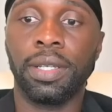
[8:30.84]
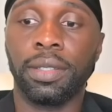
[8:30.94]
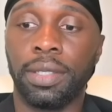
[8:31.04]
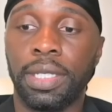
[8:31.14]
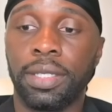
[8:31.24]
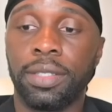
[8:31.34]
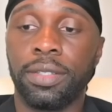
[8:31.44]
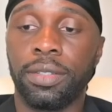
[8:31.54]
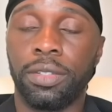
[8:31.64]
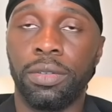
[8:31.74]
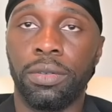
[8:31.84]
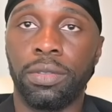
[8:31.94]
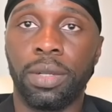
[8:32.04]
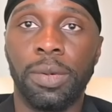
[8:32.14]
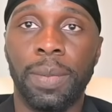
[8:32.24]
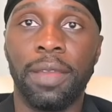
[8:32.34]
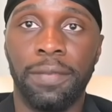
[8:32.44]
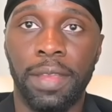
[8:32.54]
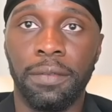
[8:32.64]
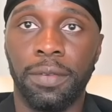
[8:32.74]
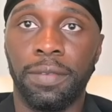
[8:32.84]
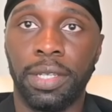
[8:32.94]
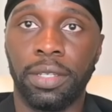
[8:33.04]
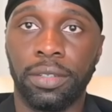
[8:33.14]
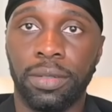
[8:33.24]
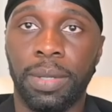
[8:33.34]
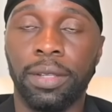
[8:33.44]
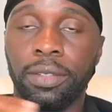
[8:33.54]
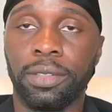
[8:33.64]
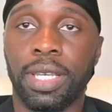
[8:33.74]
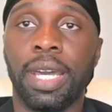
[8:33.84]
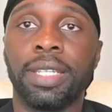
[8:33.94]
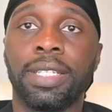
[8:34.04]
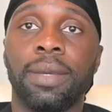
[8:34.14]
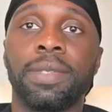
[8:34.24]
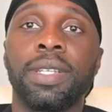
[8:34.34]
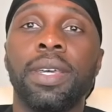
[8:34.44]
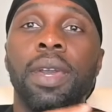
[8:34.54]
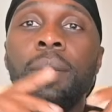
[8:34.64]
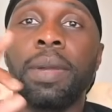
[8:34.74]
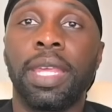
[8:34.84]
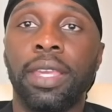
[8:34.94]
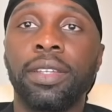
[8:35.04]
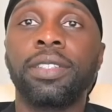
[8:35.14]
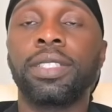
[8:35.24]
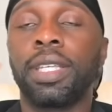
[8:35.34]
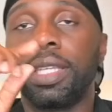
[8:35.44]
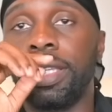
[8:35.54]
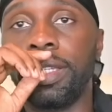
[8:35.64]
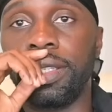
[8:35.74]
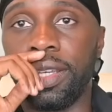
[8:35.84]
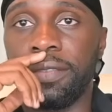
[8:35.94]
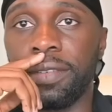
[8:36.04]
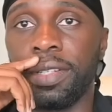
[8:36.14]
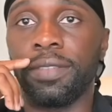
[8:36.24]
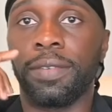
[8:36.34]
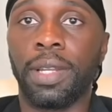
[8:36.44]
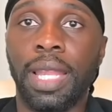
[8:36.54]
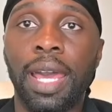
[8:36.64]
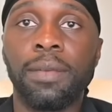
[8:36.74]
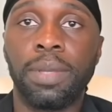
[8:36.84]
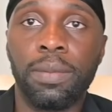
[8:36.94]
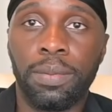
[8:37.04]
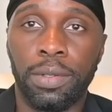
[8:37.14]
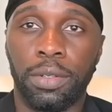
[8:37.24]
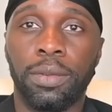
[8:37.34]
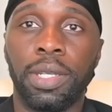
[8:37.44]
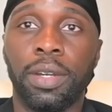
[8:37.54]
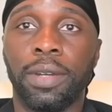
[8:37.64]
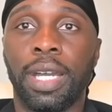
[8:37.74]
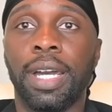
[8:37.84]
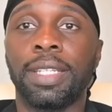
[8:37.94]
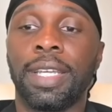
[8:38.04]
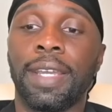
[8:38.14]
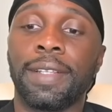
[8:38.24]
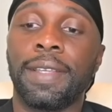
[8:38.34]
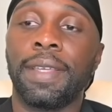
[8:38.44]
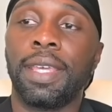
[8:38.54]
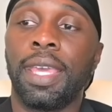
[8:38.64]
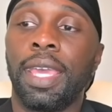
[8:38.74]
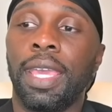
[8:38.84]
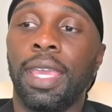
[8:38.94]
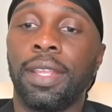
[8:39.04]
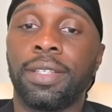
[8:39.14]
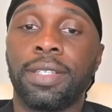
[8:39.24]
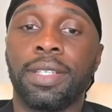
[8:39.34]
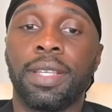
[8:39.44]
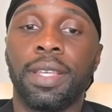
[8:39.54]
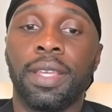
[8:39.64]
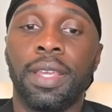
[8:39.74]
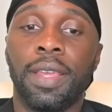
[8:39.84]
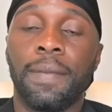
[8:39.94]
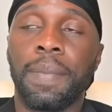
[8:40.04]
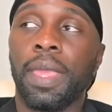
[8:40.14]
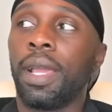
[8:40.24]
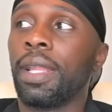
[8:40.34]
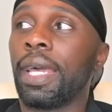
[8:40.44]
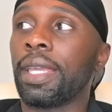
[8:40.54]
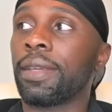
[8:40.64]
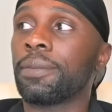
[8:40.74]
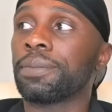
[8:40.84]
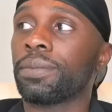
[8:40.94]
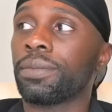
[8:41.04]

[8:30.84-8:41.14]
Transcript: links to some of my favorite videos about those concepts. But here's the key difference. For a lot of people doing no contact, it's like